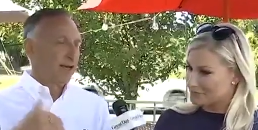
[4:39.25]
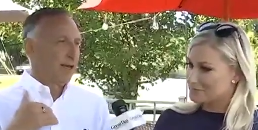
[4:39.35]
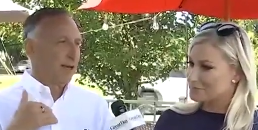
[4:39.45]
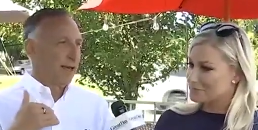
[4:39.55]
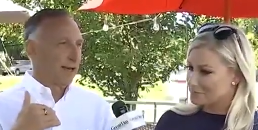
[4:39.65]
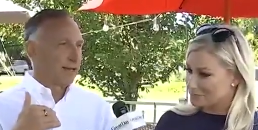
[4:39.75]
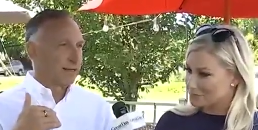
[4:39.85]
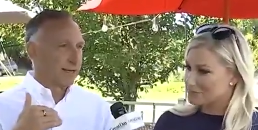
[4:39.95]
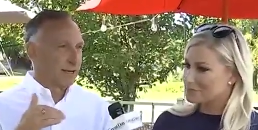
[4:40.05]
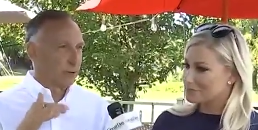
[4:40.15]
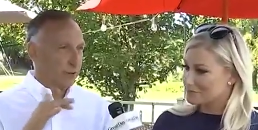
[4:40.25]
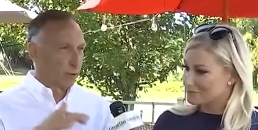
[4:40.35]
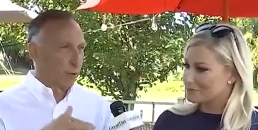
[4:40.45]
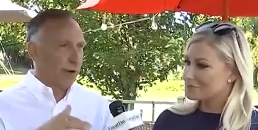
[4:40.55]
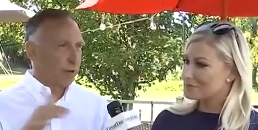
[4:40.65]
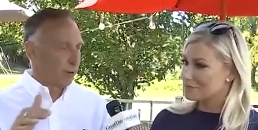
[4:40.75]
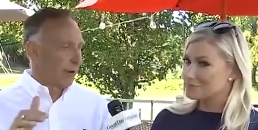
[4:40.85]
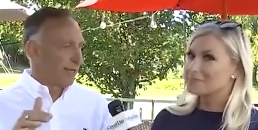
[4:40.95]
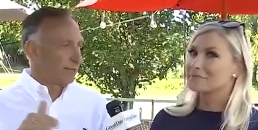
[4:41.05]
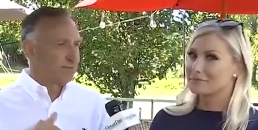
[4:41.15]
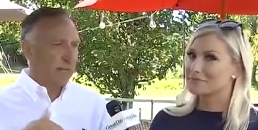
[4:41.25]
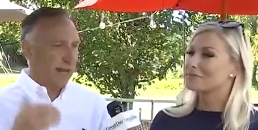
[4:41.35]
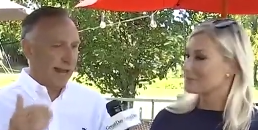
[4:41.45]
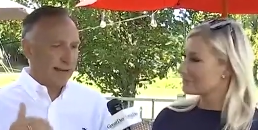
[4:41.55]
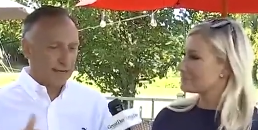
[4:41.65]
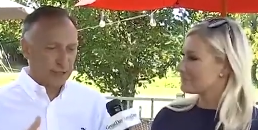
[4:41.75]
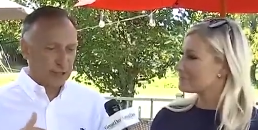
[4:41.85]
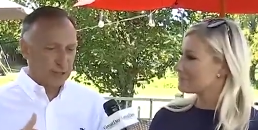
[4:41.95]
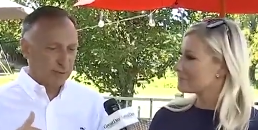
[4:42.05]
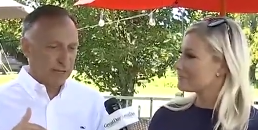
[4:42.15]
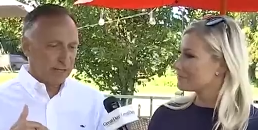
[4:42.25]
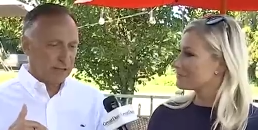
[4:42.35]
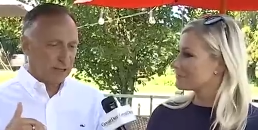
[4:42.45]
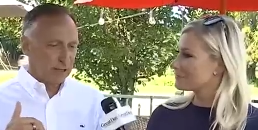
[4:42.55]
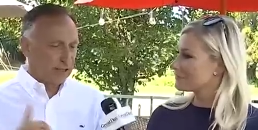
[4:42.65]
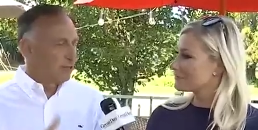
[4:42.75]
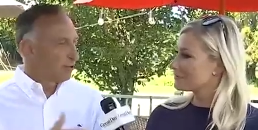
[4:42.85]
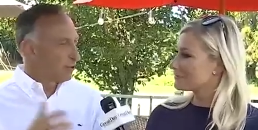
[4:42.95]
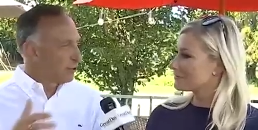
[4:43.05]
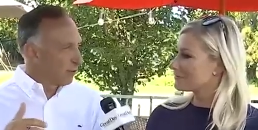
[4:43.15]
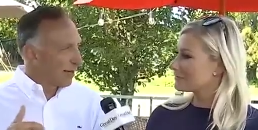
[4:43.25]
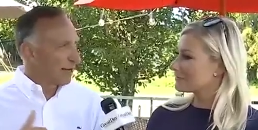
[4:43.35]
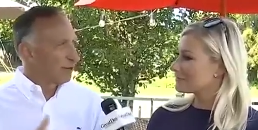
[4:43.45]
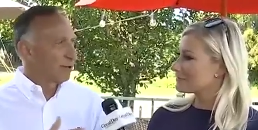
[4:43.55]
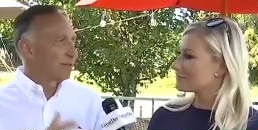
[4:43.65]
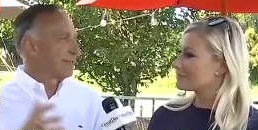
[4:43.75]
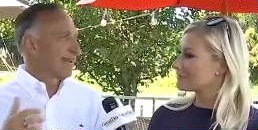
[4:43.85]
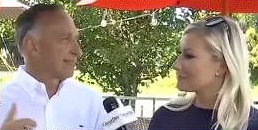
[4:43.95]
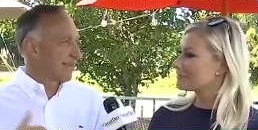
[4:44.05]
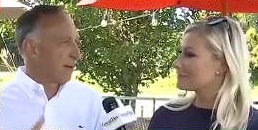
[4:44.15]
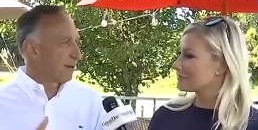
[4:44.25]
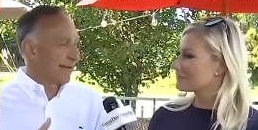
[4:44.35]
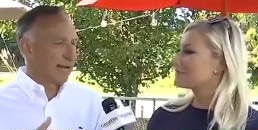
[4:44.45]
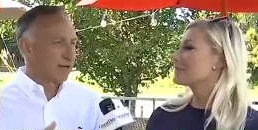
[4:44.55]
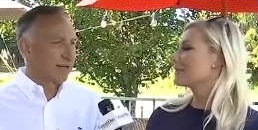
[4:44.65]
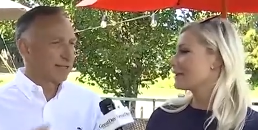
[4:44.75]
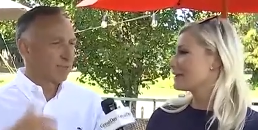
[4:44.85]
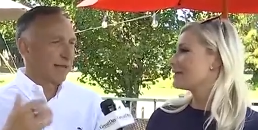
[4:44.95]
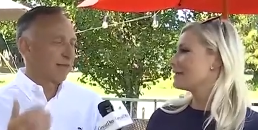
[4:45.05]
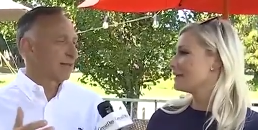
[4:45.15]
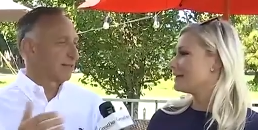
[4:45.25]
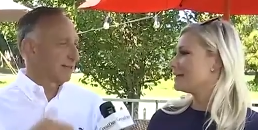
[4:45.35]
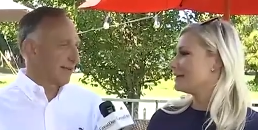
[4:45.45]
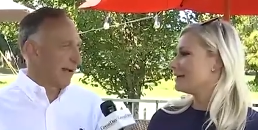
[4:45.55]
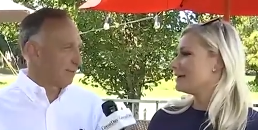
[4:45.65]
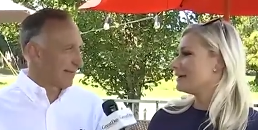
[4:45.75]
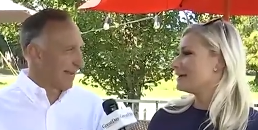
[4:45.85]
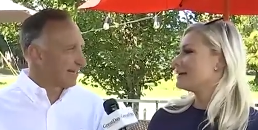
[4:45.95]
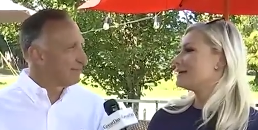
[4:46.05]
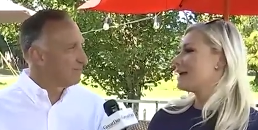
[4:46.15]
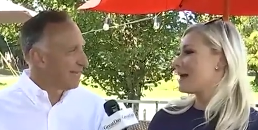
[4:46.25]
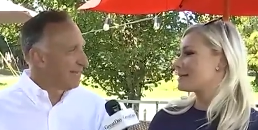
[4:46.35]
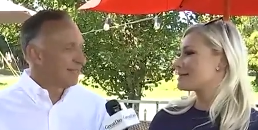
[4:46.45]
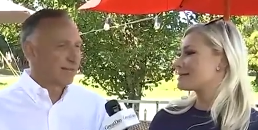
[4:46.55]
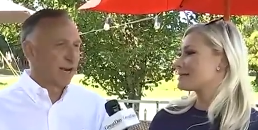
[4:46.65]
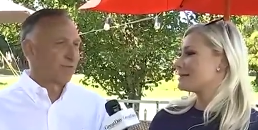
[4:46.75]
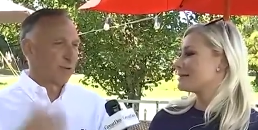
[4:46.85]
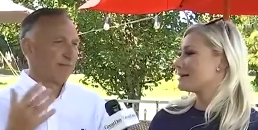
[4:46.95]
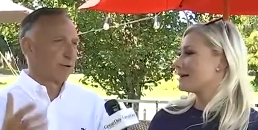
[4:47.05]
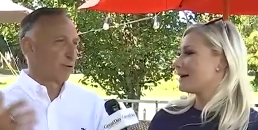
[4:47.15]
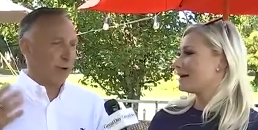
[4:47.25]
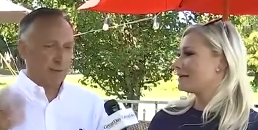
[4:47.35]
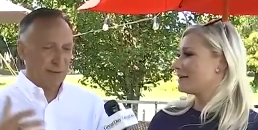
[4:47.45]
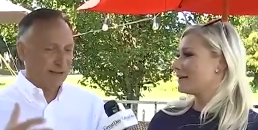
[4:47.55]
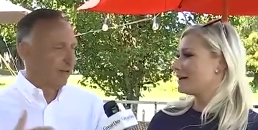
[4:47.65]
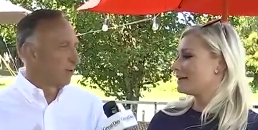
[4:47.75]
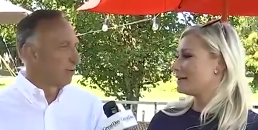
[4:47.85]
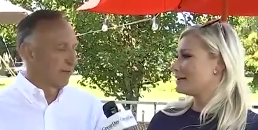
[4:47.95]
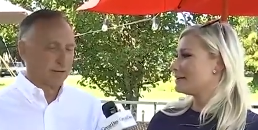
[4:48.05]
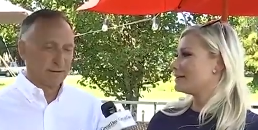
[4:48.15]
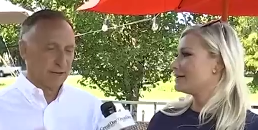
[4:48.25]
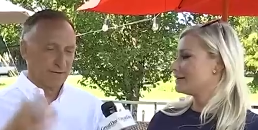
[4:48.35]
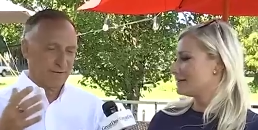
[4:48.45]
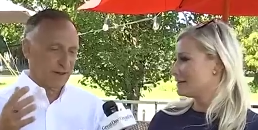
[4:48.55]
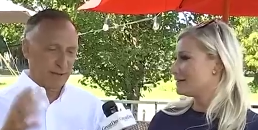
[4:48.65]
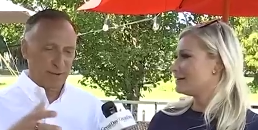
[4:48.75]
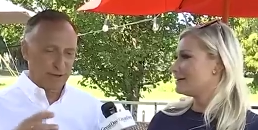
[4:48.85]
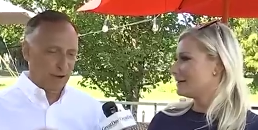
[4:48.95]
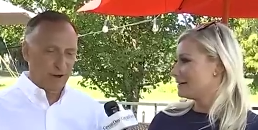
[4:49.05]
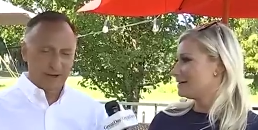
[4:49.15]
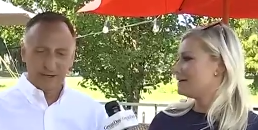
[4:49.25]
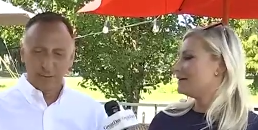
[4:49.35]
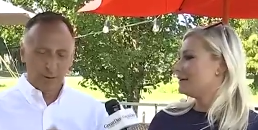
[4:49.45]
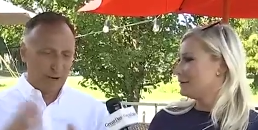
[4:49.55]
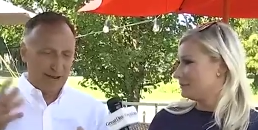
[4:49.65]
Speaker 1: and uh, whether white or red. And it just because it's just easier to drink and it's not as complicated. Let's make things less complicated. Yes. You know, if we have a great meal it. with a you know filet mignon and we want